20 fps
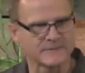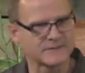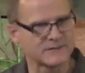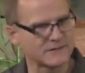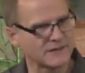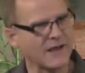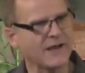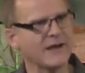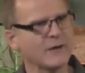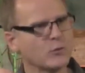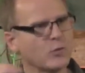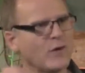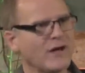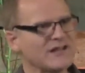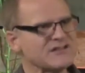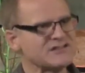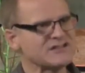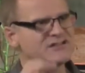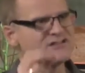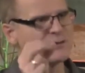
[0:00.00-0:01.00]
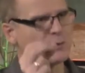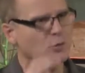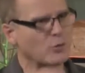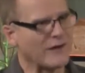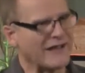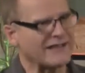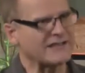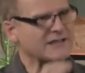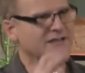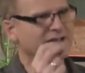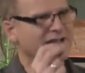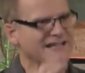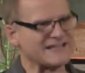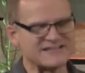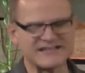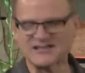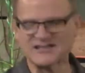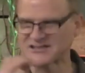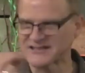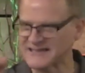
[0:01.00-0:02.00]
God wants us to recognize
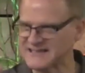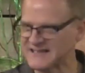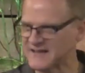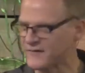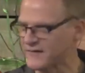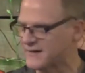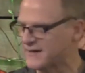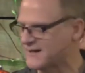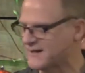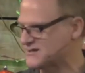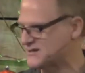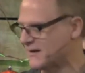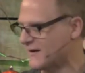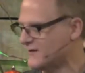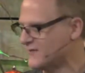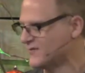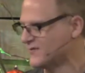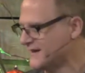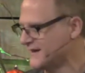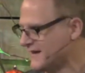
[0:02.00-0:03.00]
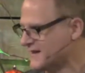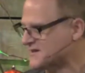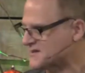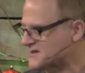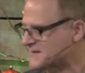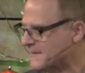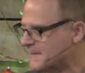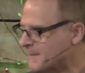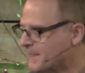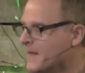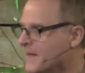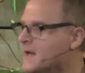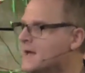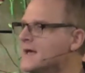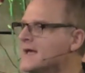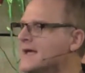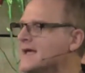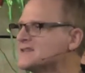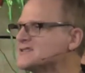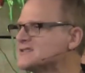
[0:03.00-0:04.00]
the significance of this
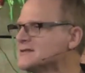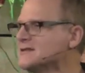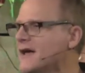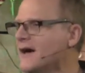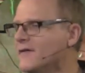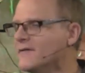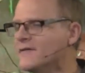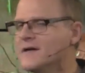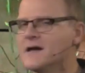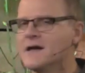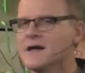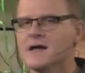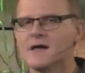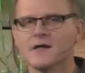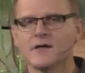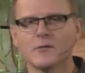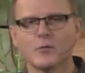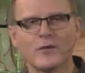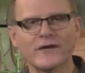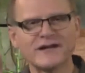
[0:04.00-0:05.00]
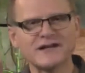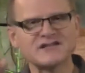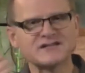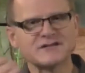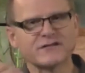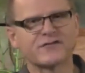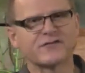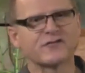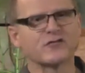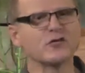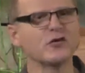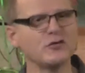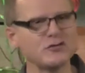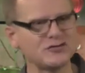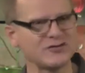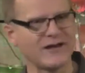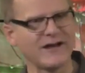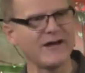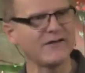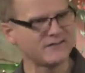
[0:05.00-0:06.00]
it's love. What is the fruit
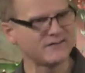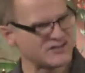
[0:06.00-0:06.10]
of the